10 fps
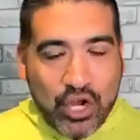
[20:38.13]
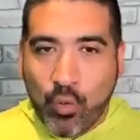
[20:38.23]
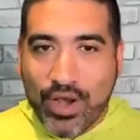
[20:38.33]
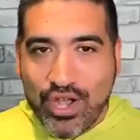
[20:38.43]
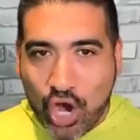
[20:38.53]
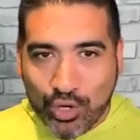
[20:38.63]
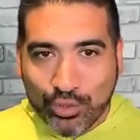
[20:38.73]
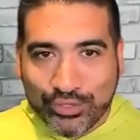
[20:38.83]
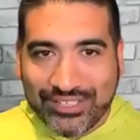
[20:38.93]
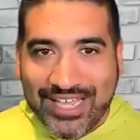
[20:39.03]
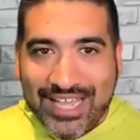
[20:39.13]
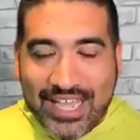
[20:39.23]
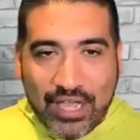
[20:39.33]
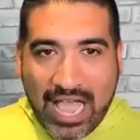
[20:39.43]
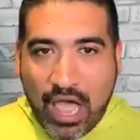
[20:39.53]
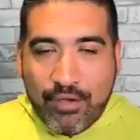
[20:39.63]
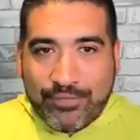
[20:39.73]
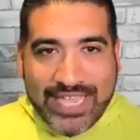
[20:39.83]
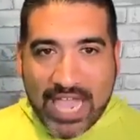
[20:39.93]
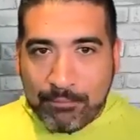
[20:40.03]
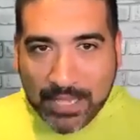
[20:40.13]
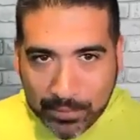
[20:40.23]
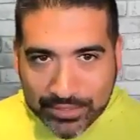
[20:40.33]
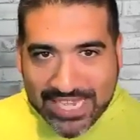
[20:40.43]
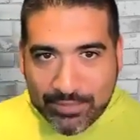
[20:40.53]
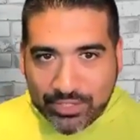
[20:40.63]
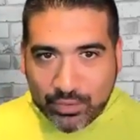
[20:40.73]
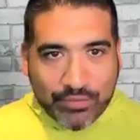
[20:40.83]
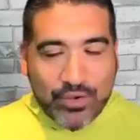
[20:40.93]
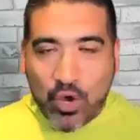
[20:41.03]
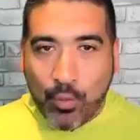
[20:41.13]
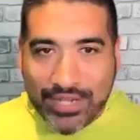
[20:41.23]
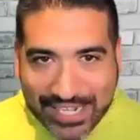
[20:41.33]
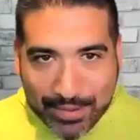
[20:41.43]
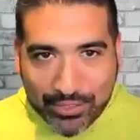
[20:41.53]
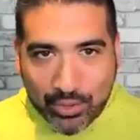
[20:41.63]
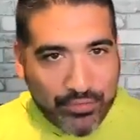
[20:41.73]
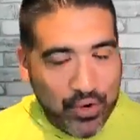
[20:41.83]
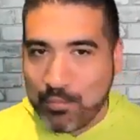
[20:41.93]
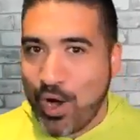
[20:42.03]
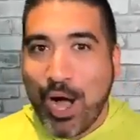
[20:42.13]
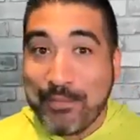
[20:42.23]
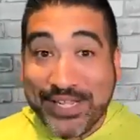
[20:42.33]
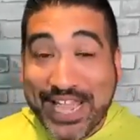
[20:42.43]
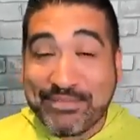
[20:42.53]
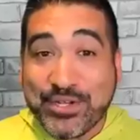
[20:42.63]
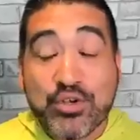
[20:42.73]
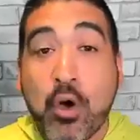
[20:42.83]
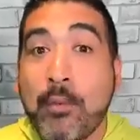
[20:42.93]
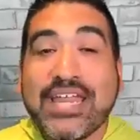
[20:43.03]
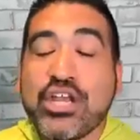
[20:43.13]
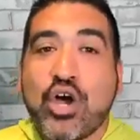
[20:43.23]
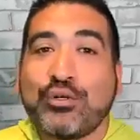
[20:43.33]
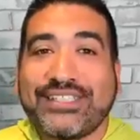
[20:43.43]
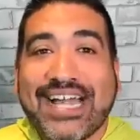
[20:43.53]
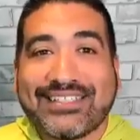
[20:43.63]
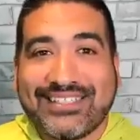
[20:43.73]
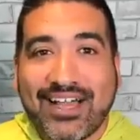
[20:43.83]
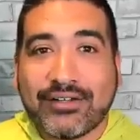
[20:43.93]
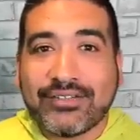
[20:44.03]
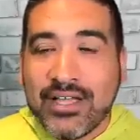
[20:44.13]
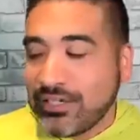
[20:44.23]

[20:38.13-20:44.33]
No one knows if 10 people DM'd you, if no one DM'd you, if your mom DM'd you, nobody knows that stuff.